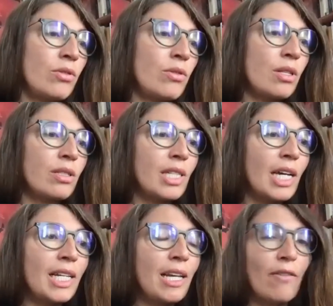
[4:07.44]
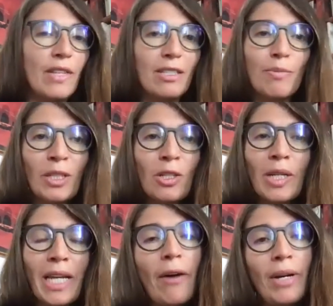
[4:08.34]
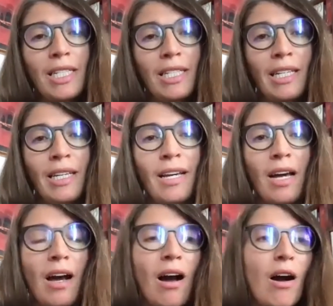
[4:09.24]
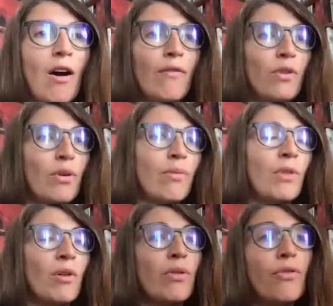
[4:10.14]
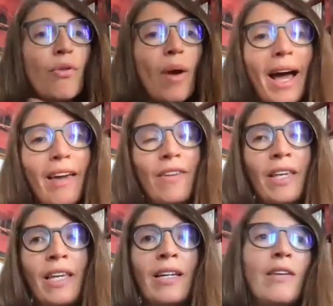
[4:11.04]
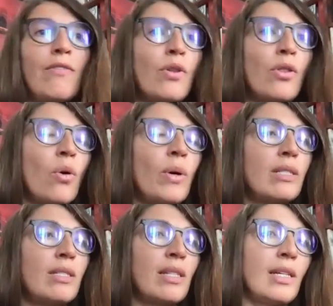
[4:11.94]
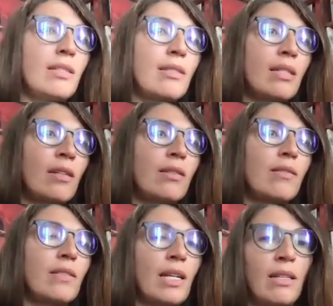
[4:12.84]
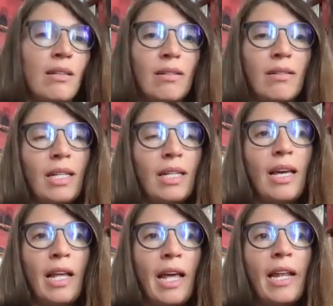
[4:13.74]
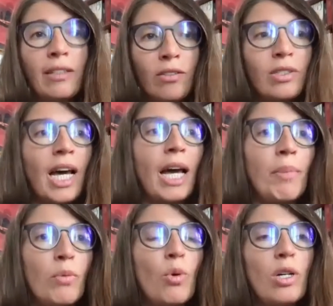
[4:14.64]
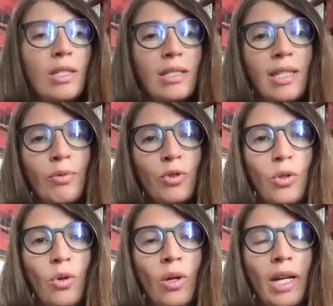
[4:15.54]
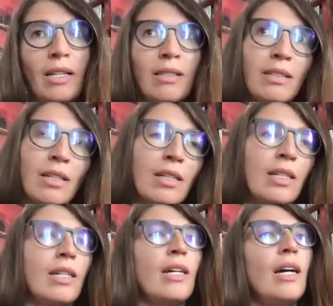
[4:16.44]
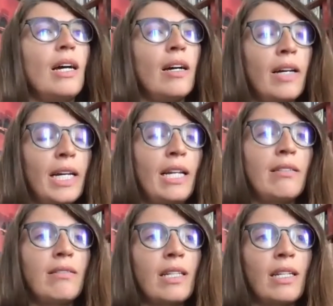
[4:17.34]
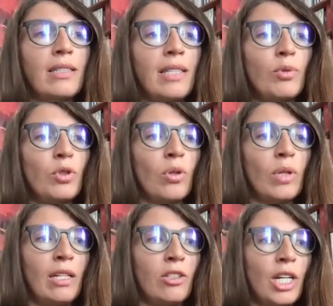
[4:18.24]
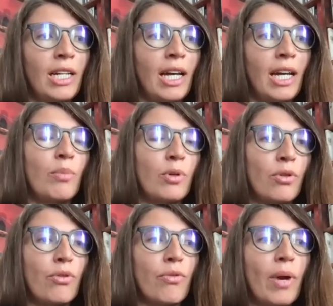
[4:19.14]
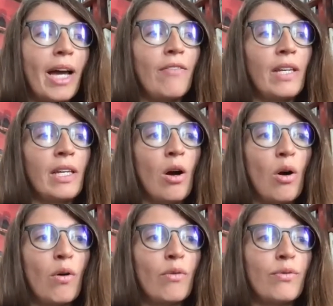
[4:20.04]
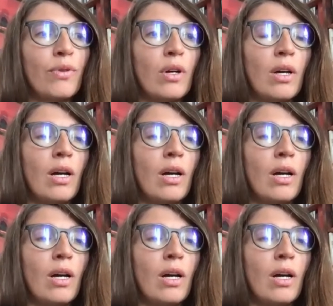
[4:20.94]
the study of this peculiarity of the thriving, even though it's still, and at the time it was exceptional, and it is still exceptional in China, but the thriving of